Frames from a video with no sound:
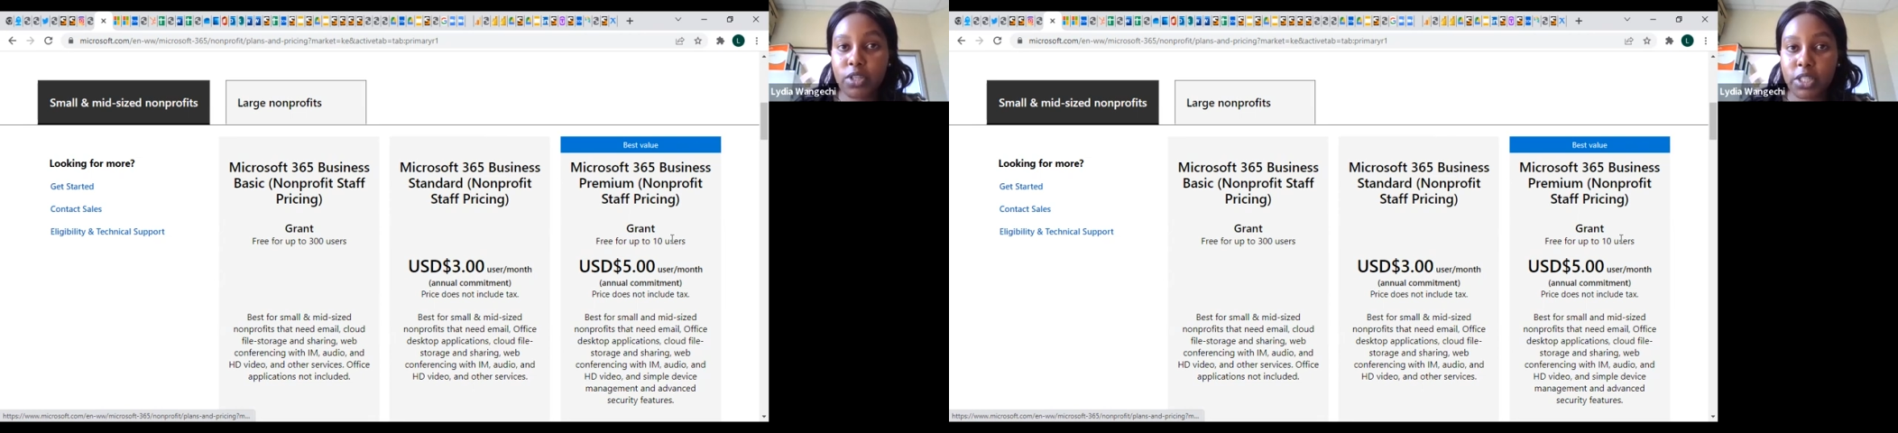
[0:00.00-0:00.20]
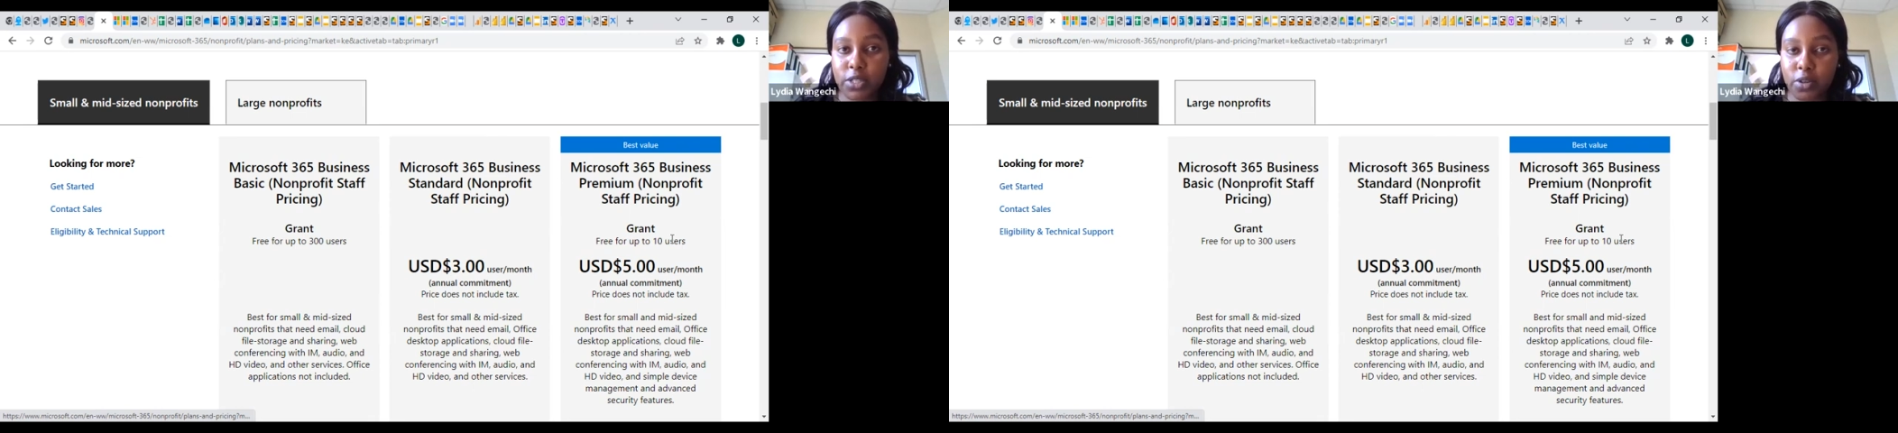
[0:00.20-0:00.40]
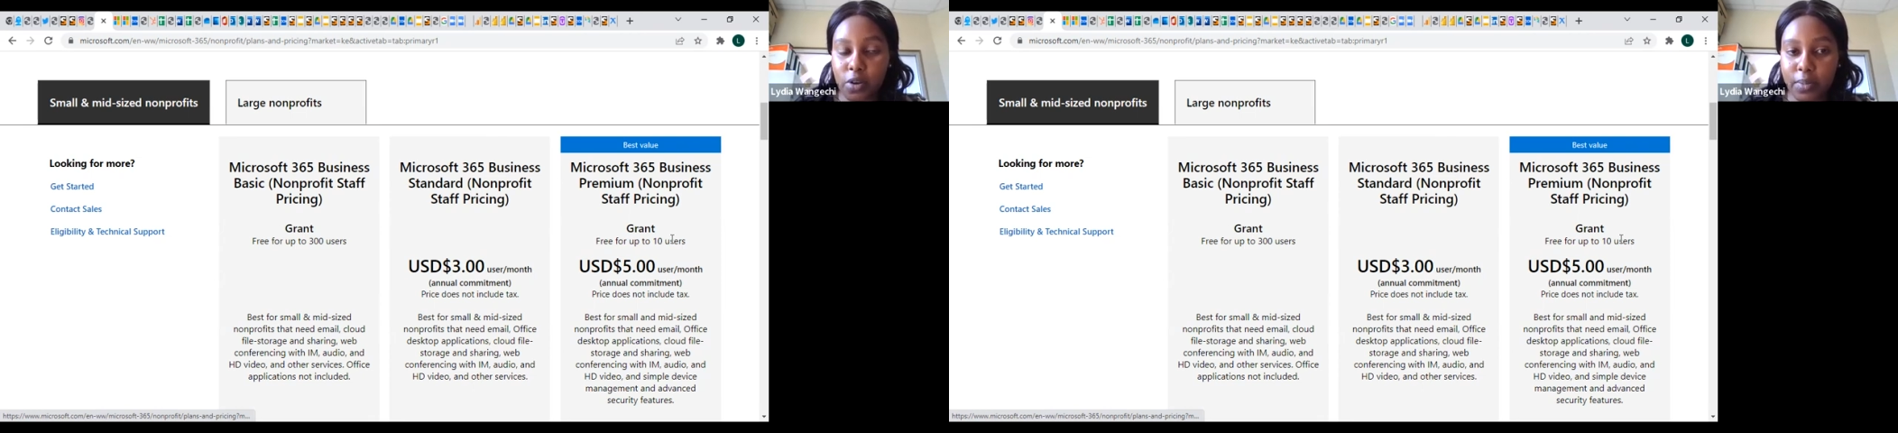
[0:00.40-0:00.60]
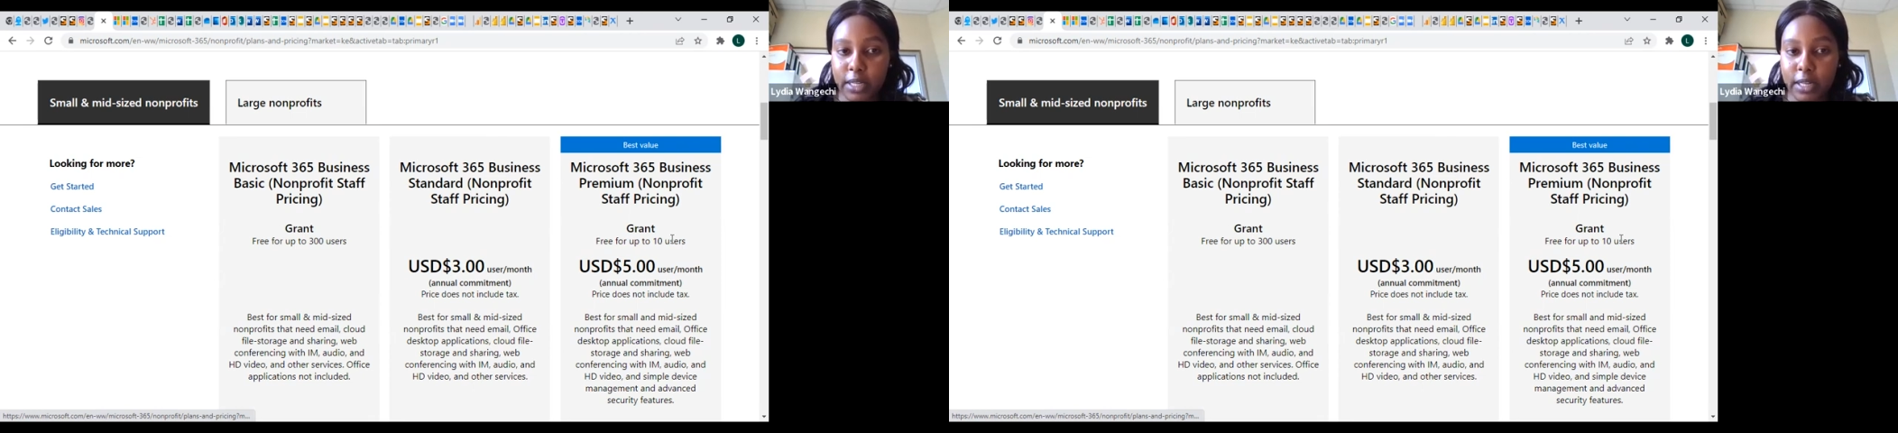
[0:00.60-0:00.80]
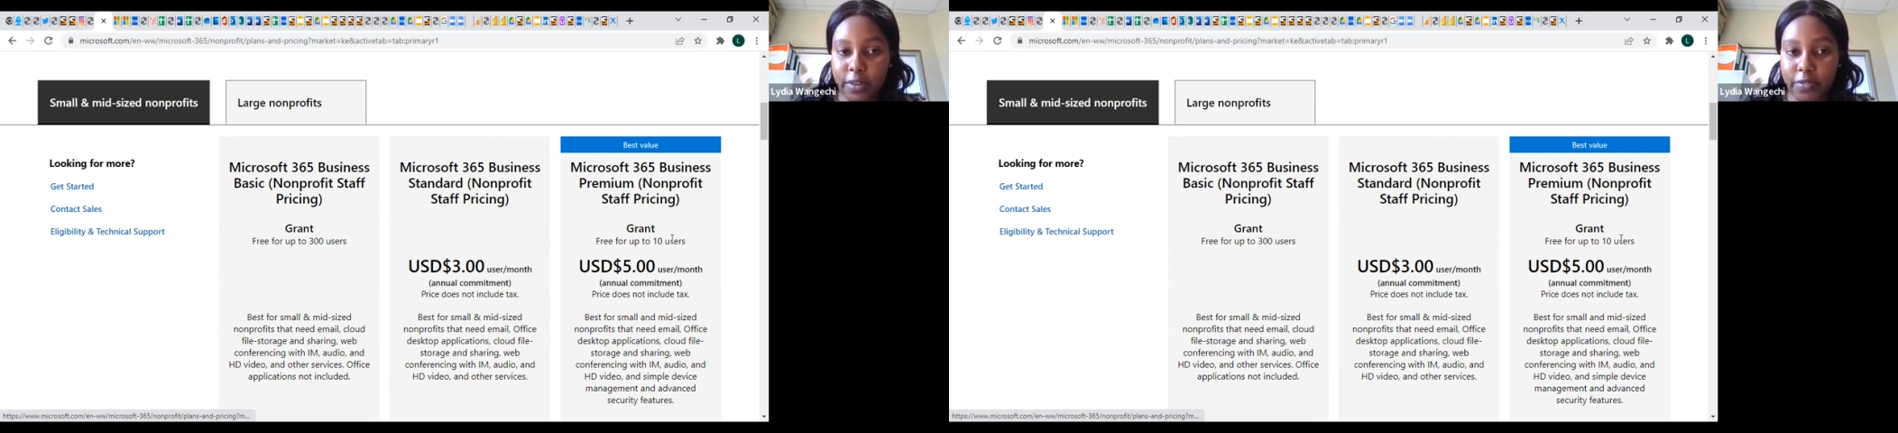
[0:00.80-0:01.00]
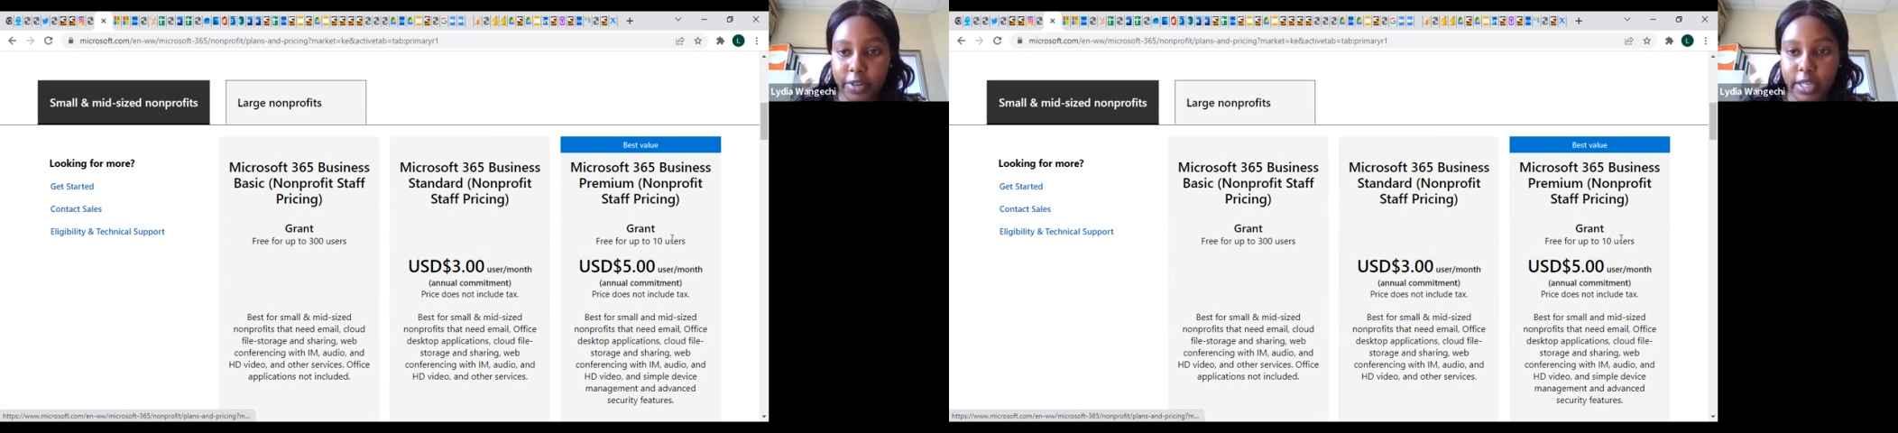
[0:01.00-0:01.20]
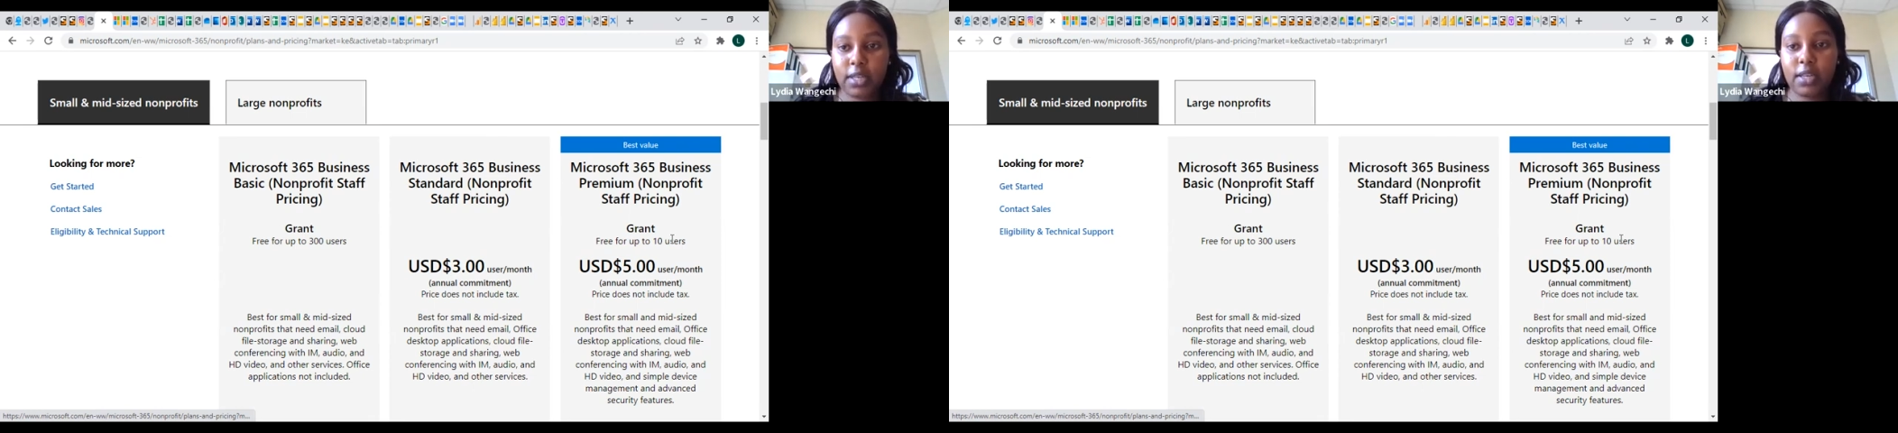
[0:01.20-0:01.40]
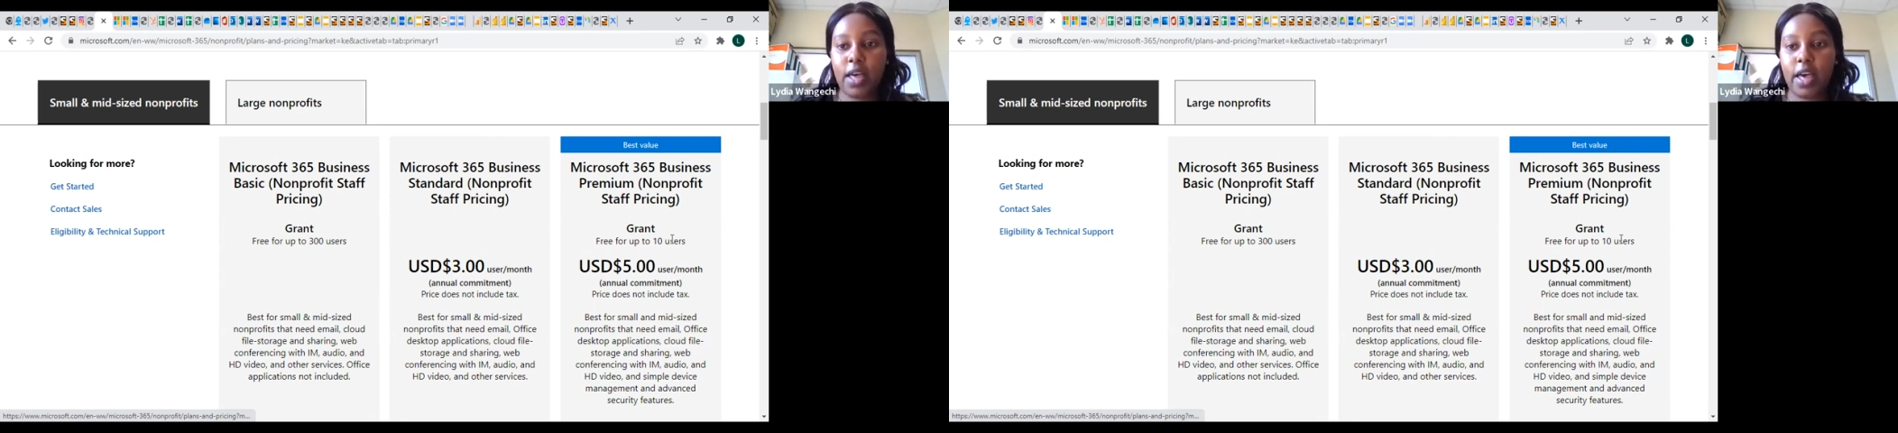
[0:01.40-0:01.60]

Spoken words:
which is completely free,